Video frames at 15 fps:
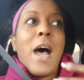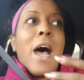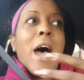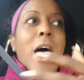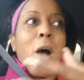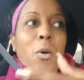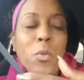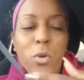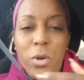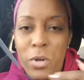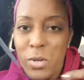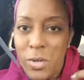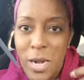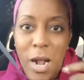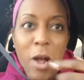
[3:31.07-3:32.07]

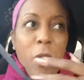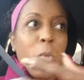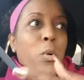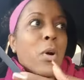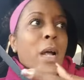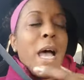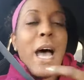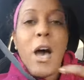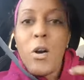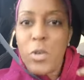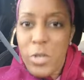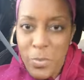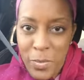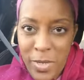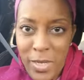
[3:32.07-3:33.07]
our, our
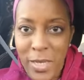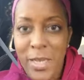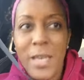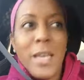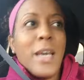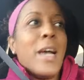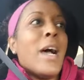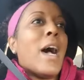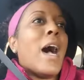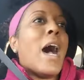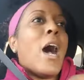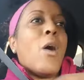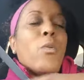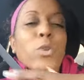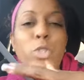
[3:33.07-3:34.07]
alchemy,
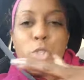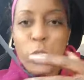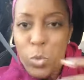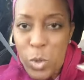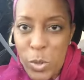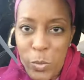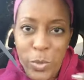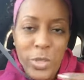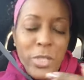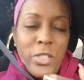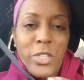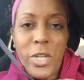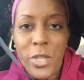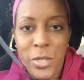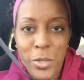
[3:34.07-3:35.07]
our joy with each
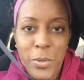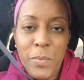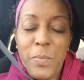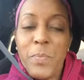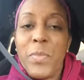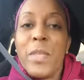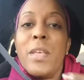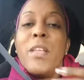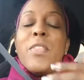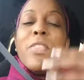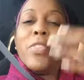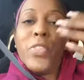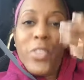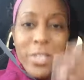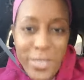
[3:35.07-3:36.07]
other.
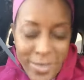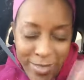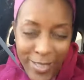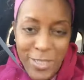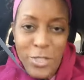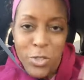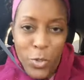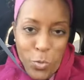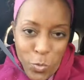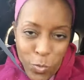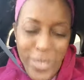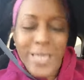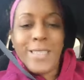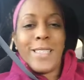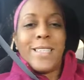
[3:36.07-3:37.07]
This is the
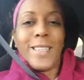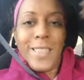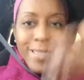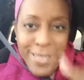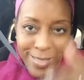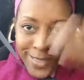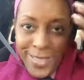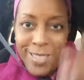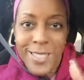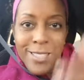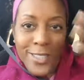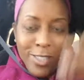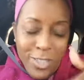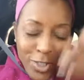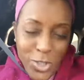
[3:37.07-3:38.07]
reason, this is
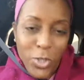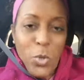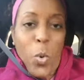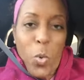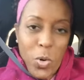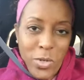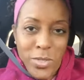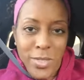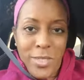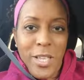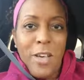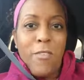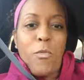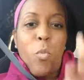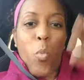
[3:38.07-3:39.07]
the source
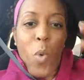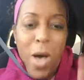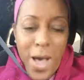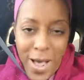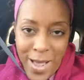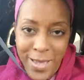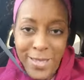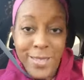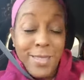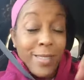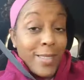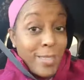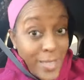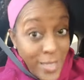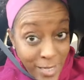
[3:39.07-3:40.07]
of why
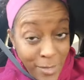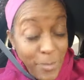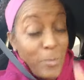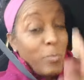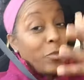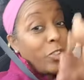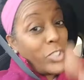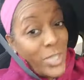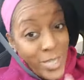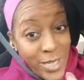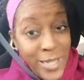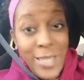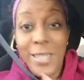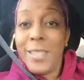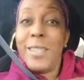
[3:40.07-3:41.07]
deceit,
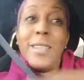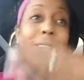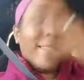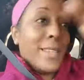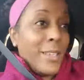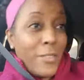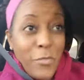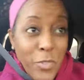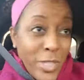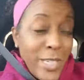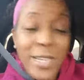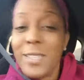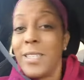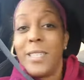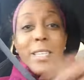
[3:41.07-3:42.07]
cheating,
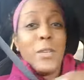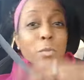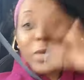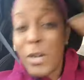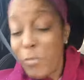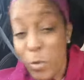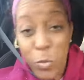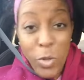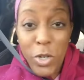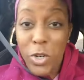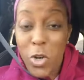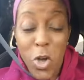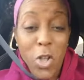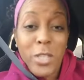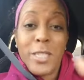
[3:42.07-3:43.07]
infidelity, whatever you want to
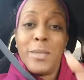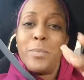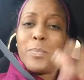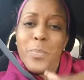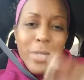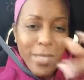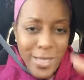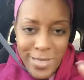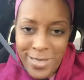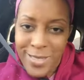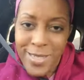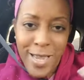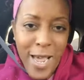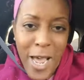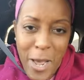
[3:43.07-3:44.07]
call it, begins
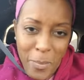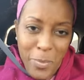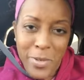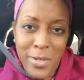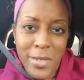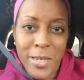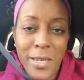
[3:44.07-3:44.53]
to happen.